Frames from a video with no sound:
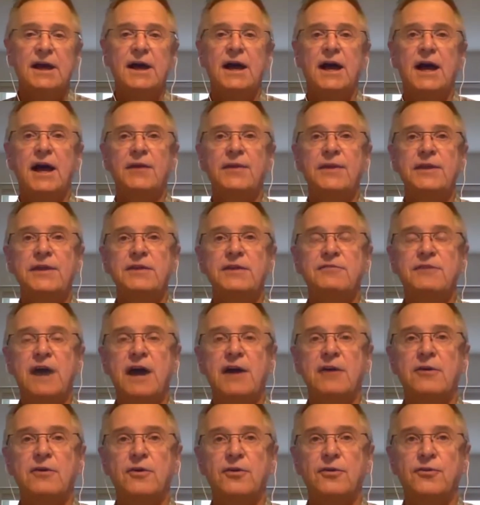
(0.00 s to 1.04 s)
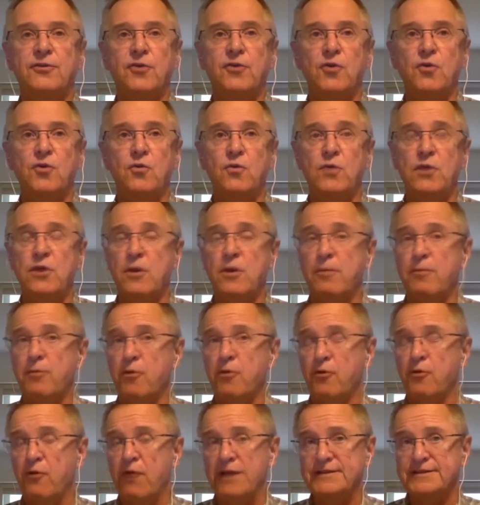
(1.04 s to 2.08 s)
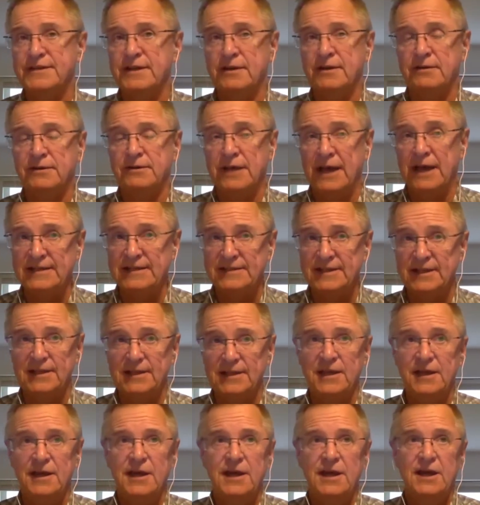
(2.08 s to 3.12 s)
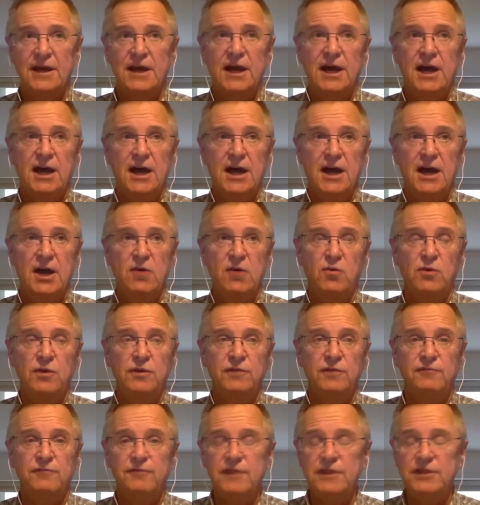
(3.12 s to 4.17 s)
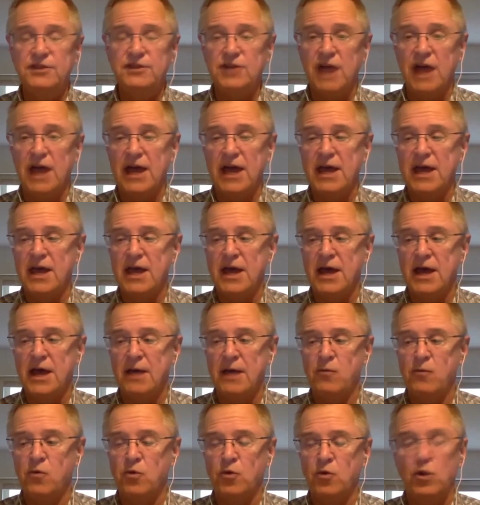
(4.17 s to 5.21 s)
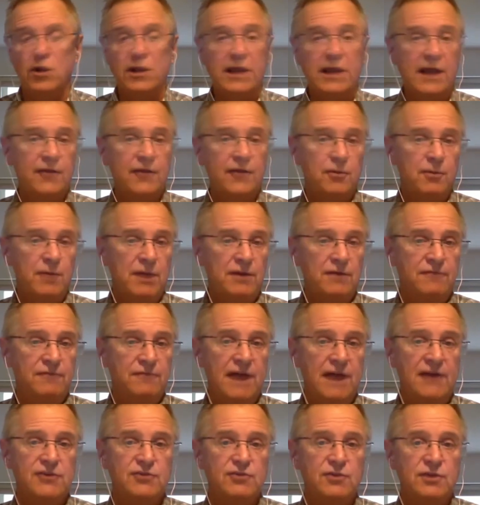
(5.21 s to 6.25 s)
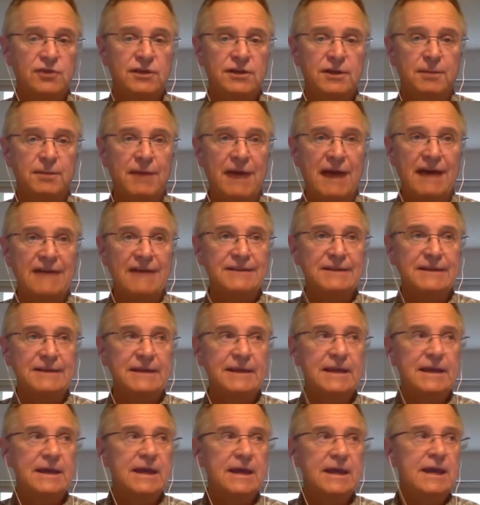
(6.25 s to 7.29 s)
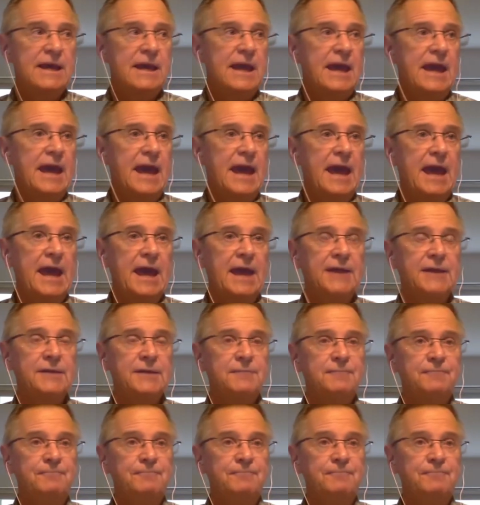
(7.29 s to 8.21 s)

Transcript: uh, that you've got to go mm-hmm. through. We are progressing nicely uh, with VGI. we're looking at their manufacturing capacity and